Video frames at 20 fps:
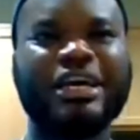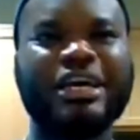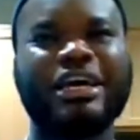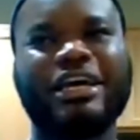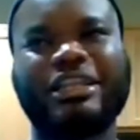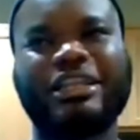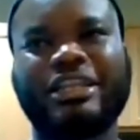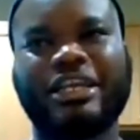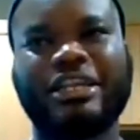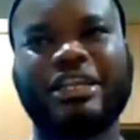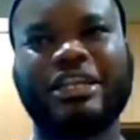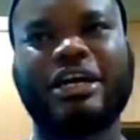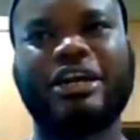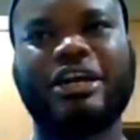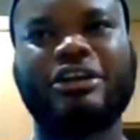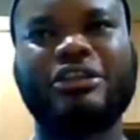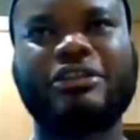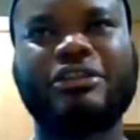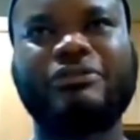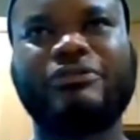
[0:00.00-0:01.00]
And then
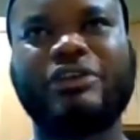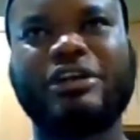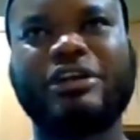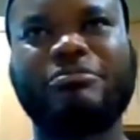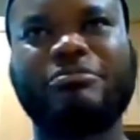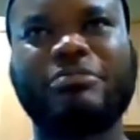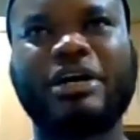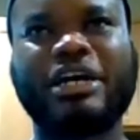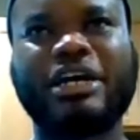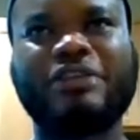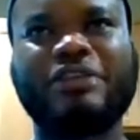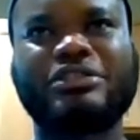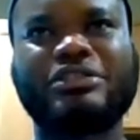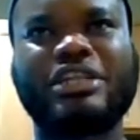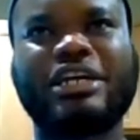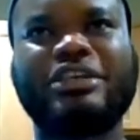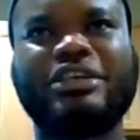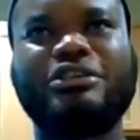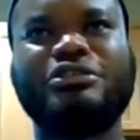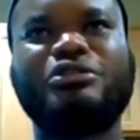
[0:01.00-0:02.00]
another friend of mine was
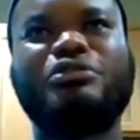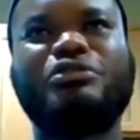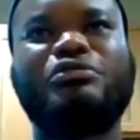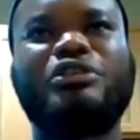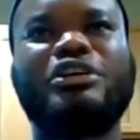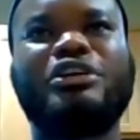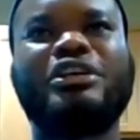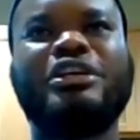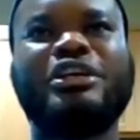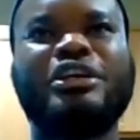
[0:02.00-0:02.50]
like, you know what?